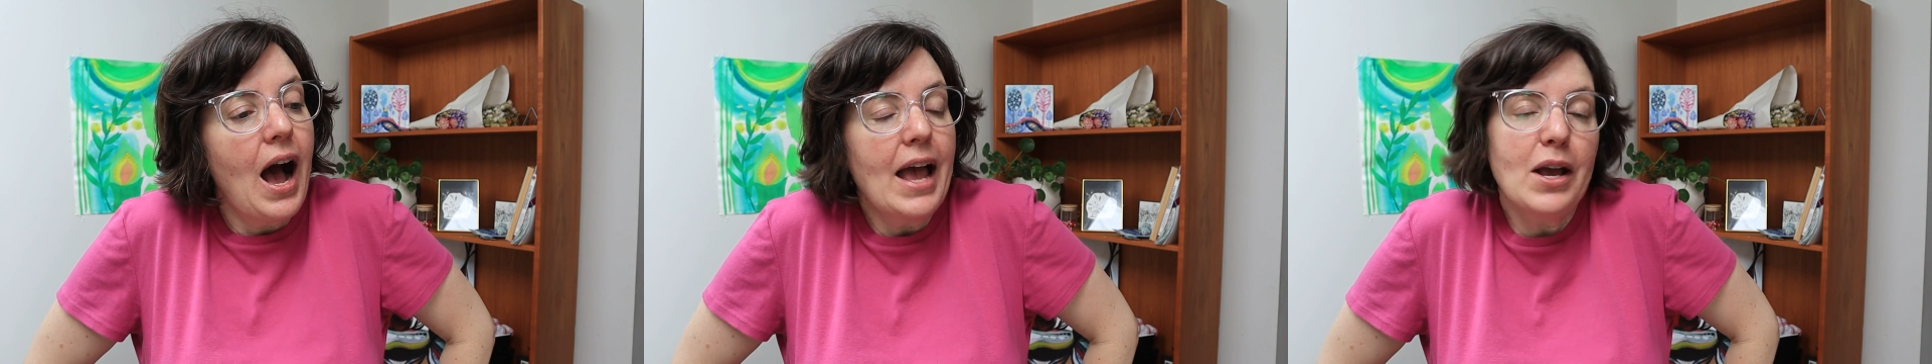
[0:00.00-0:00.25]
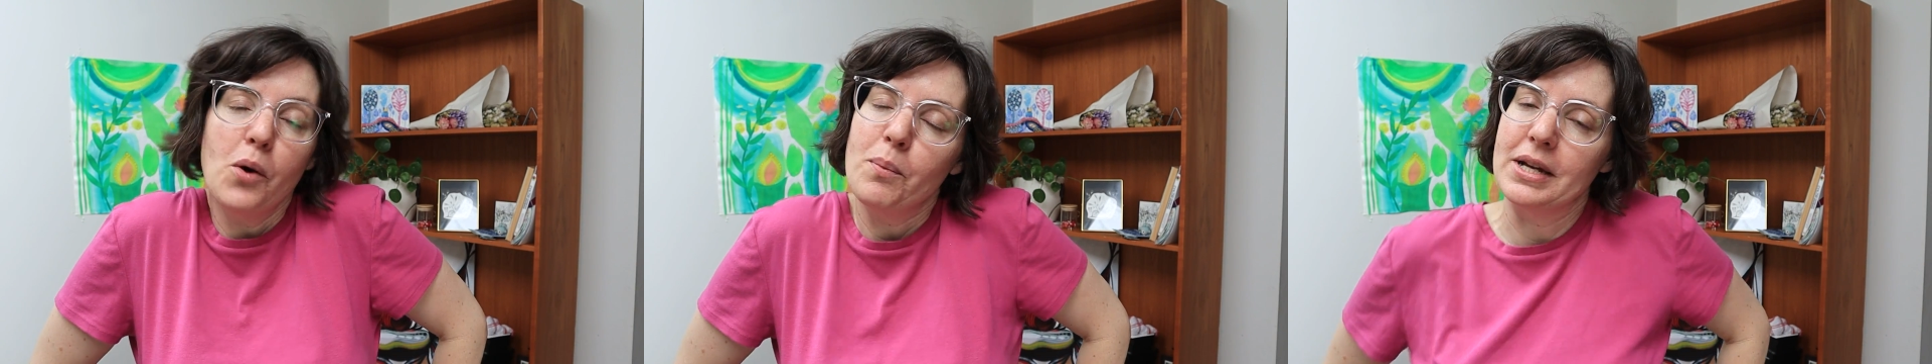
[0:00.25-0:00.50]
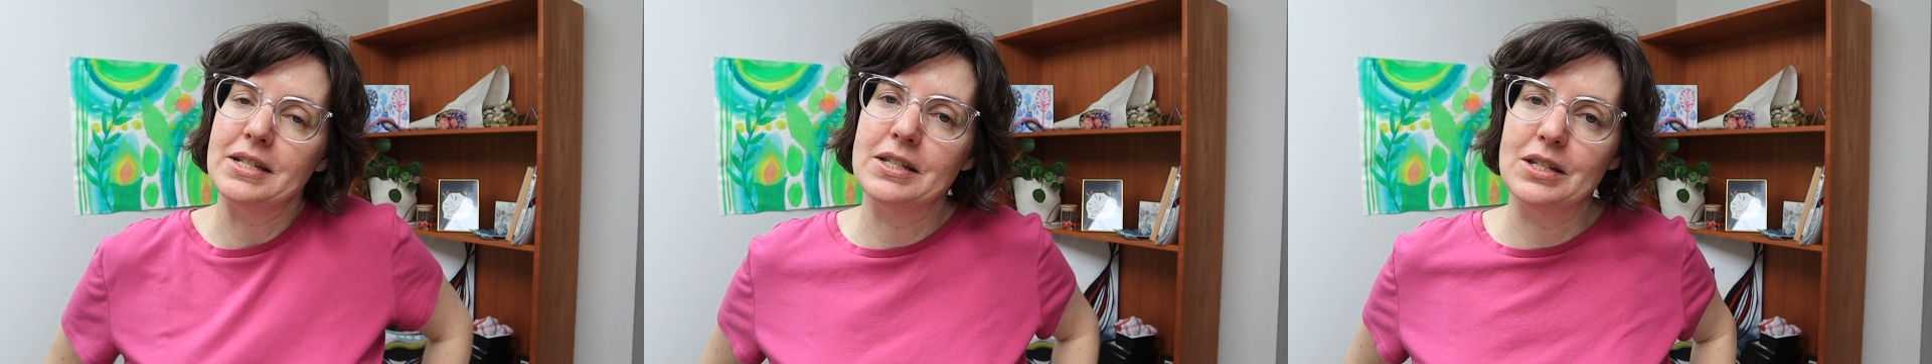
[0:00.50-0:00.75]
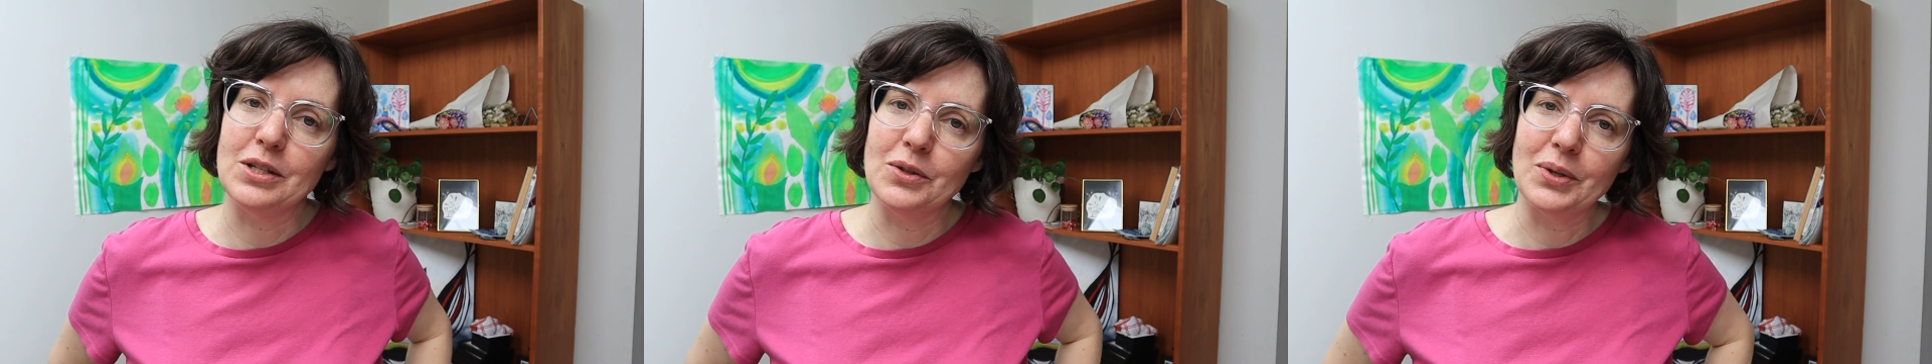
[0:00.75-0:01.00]
I hope I
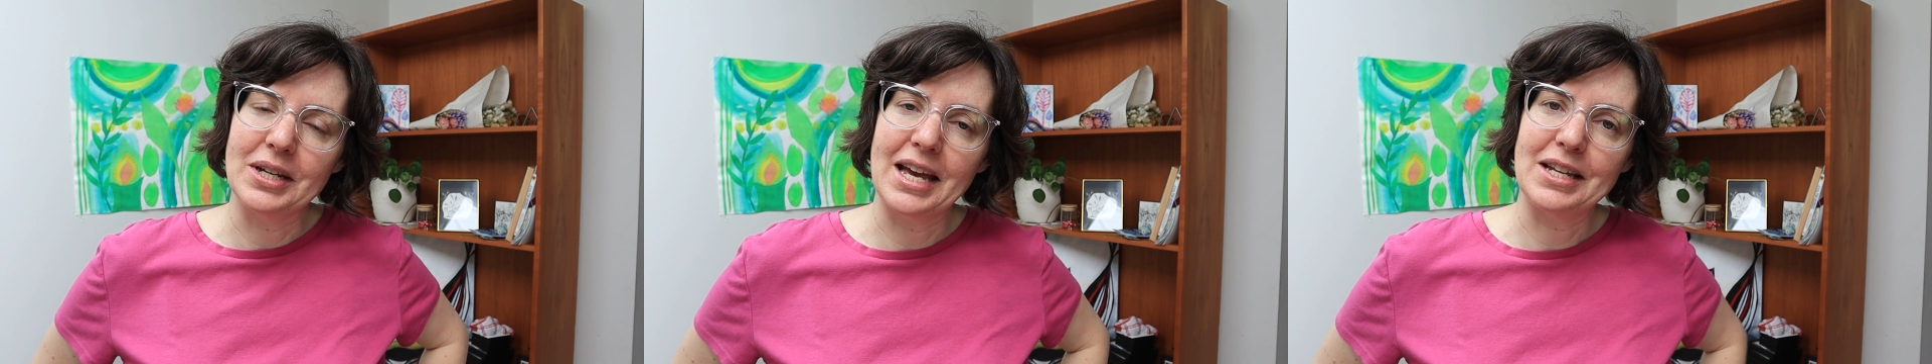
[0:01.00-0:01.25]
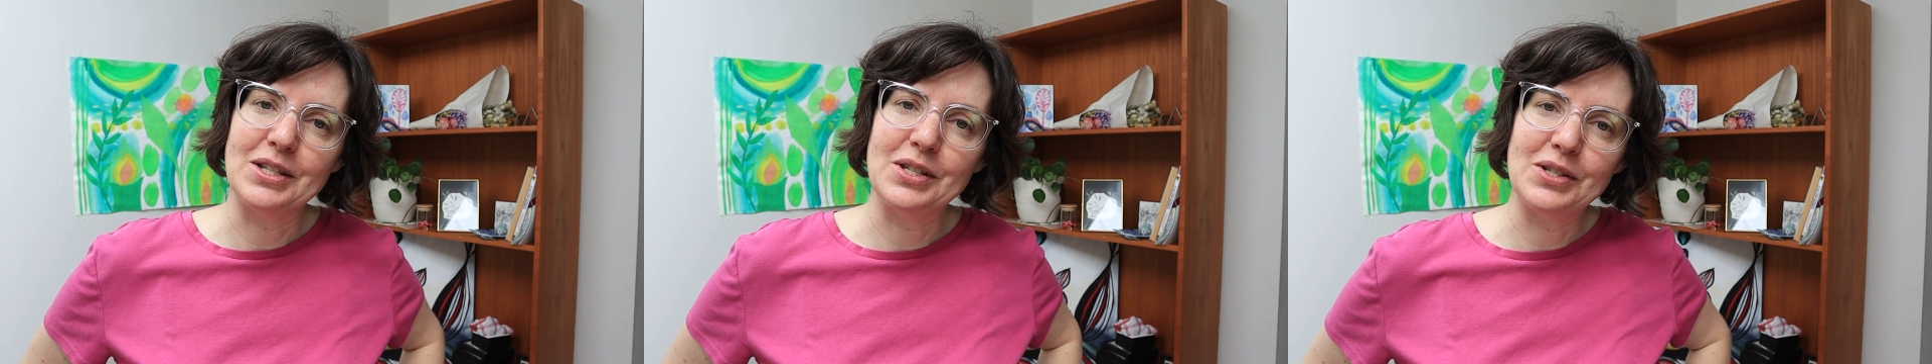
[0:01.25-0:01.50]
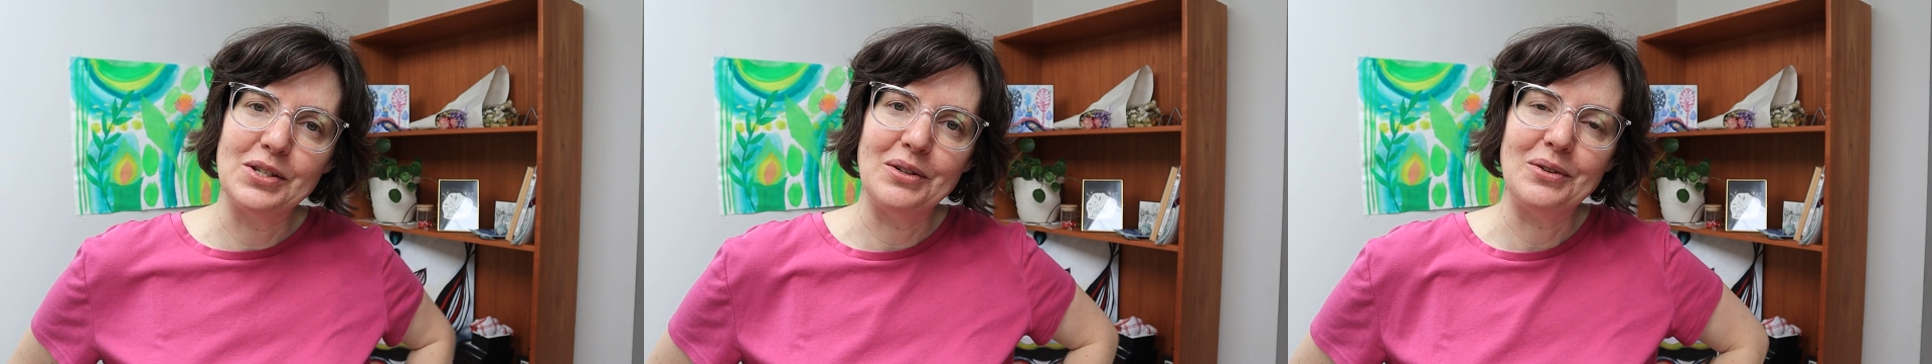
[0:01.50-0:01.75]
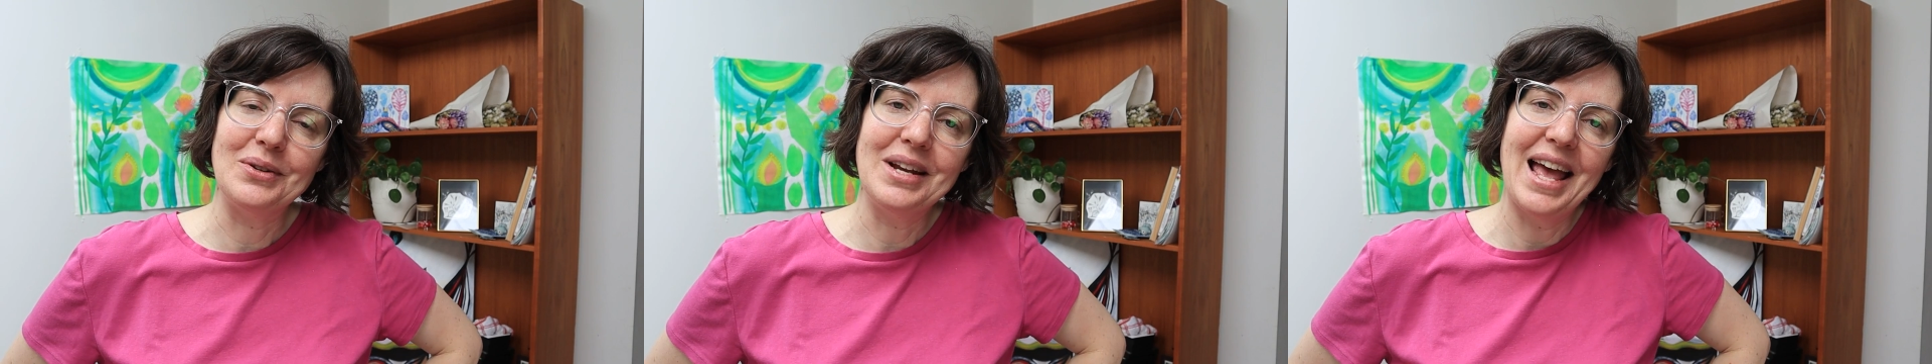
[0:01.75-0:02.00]
see you again
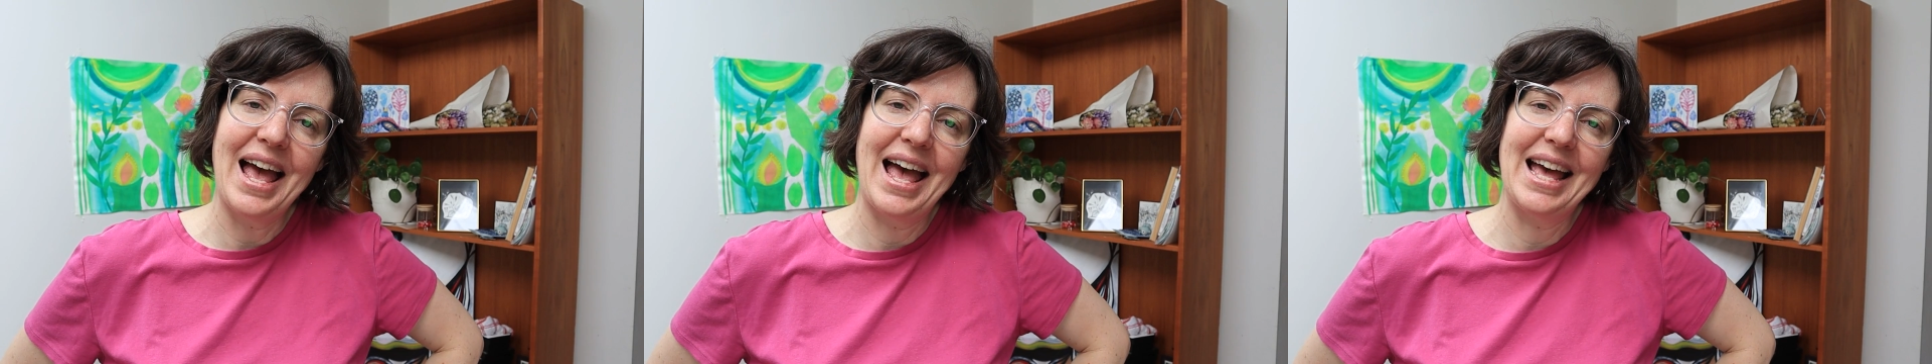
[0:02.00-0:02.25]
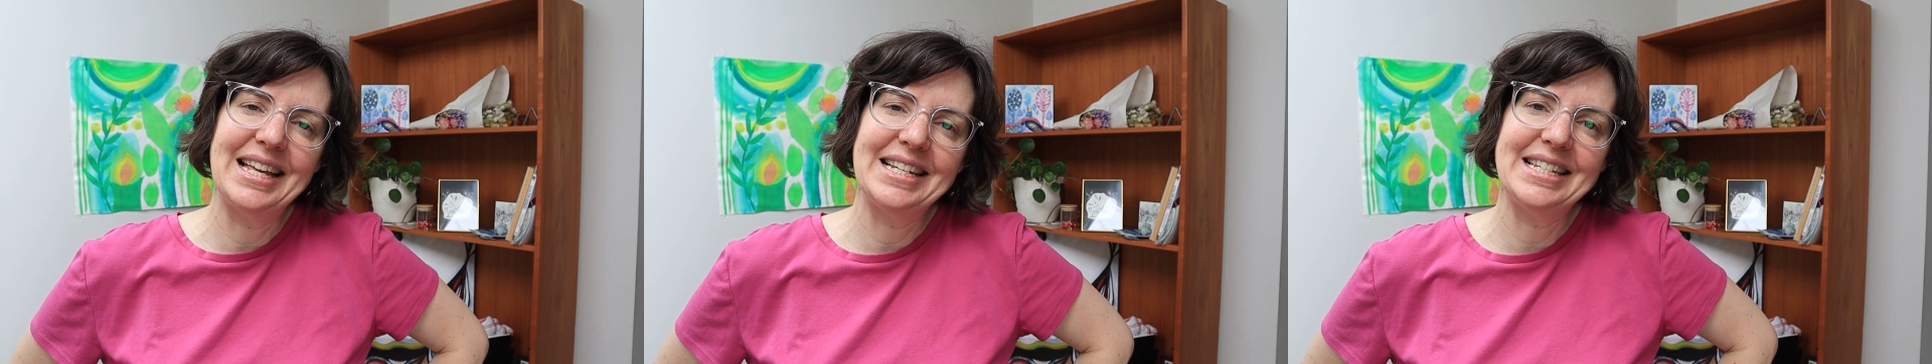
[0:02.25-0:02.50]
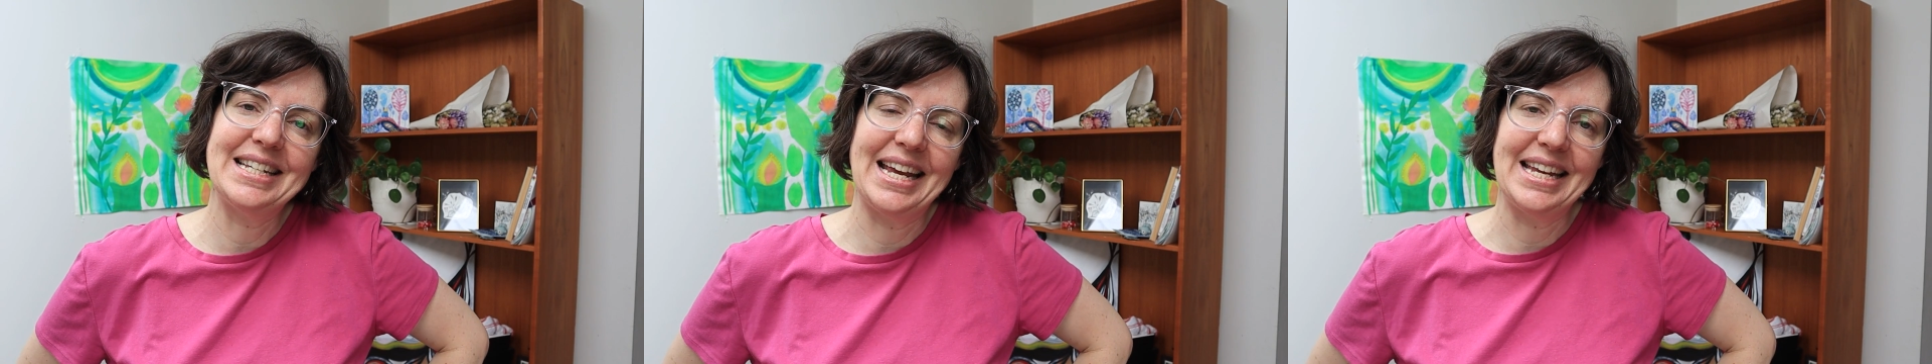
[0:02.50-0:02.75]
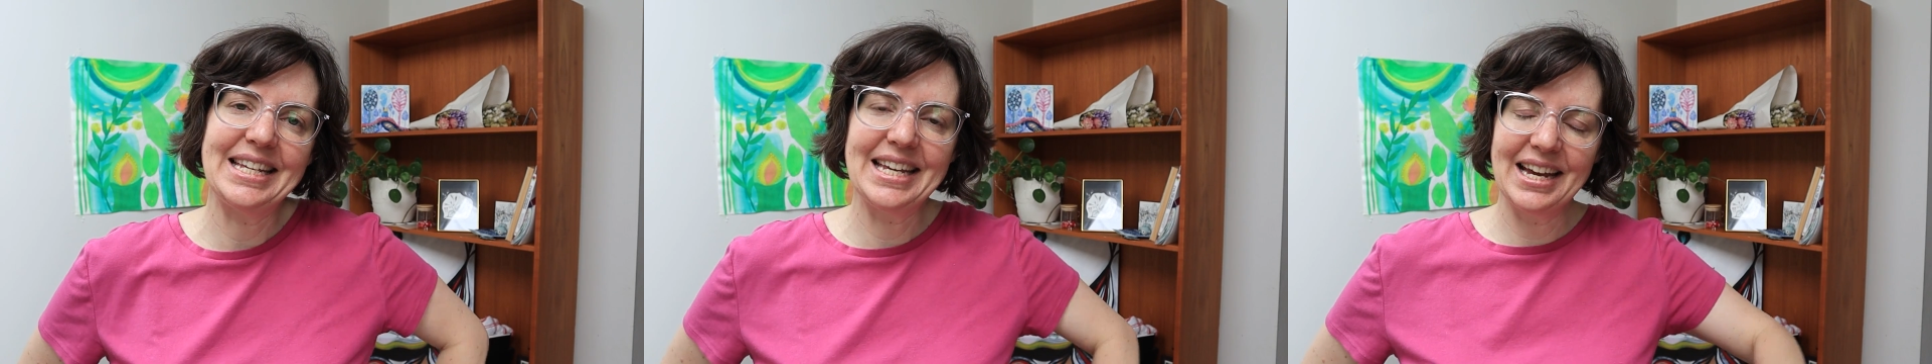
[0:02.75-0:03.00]
soon, and
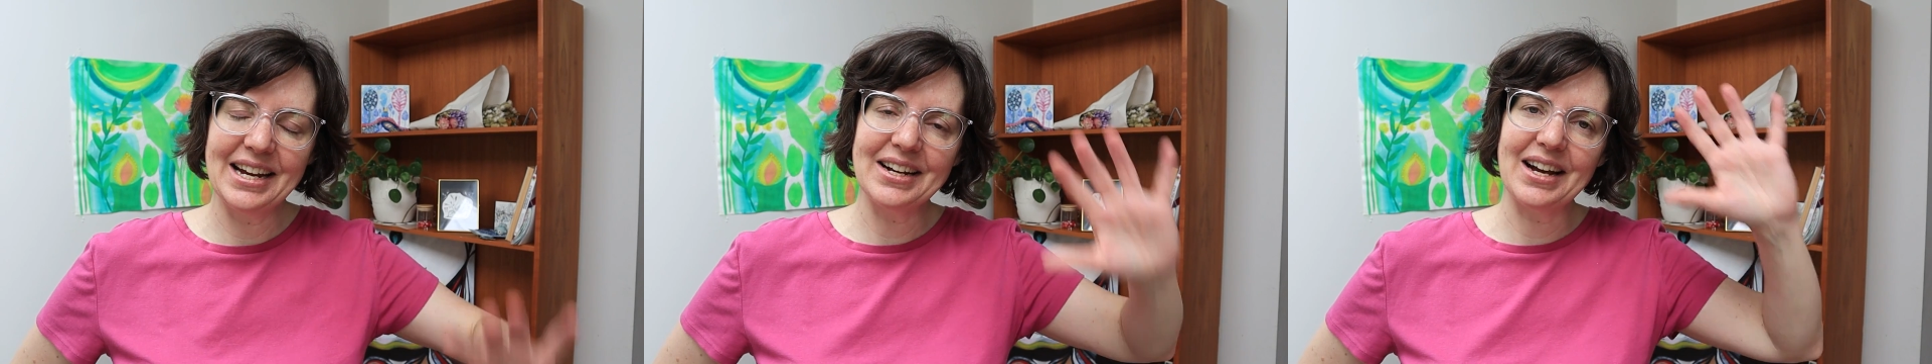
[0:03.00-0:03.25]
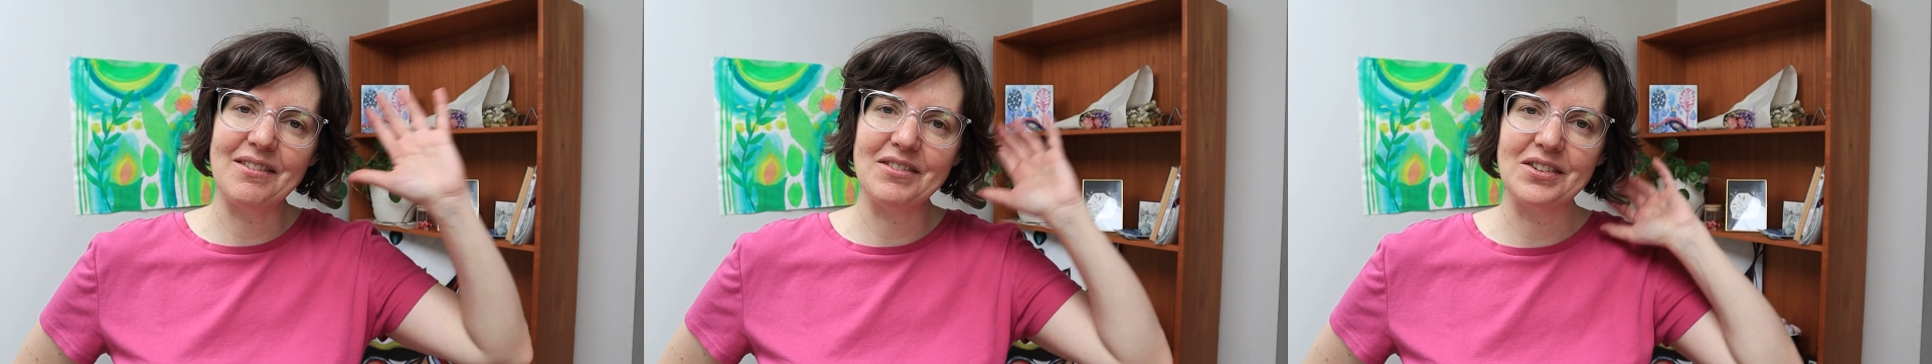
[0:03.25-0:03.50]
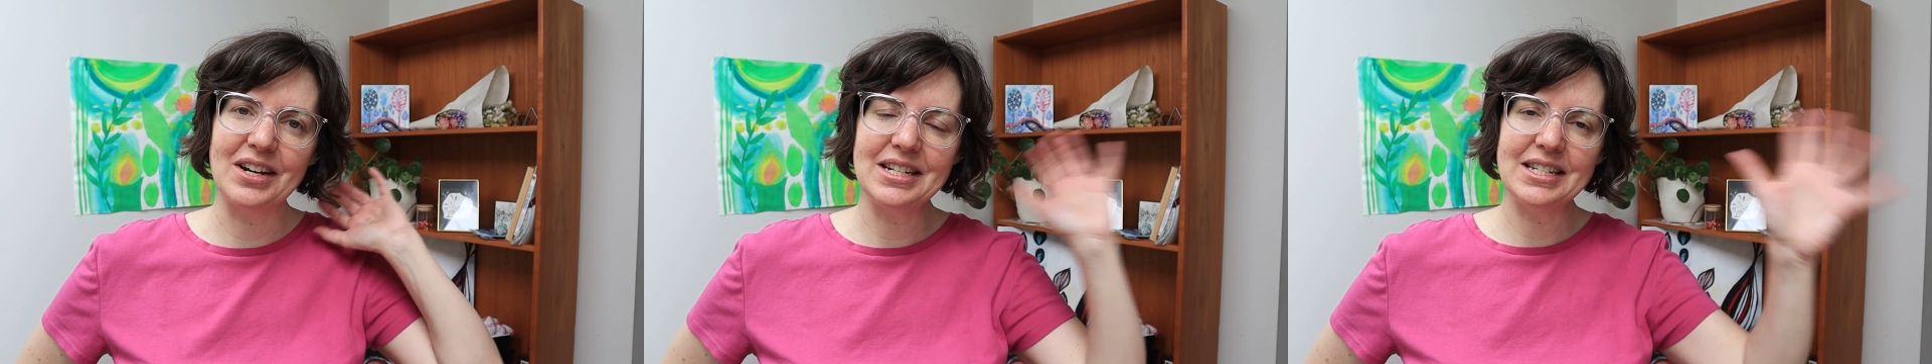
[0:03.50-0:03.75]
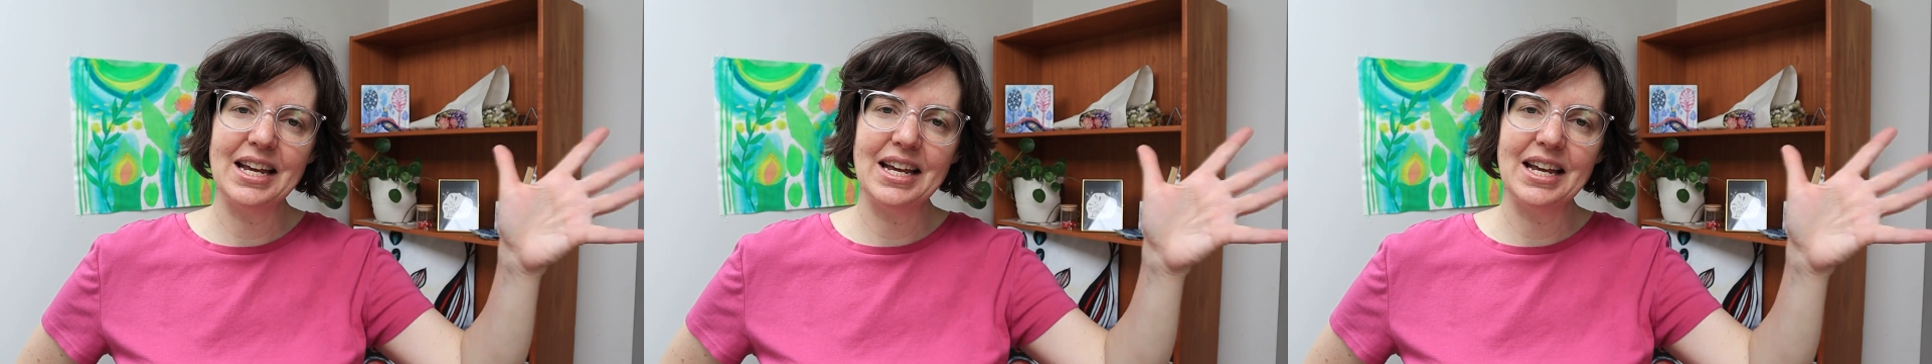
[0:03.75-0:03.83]
take care. Have a great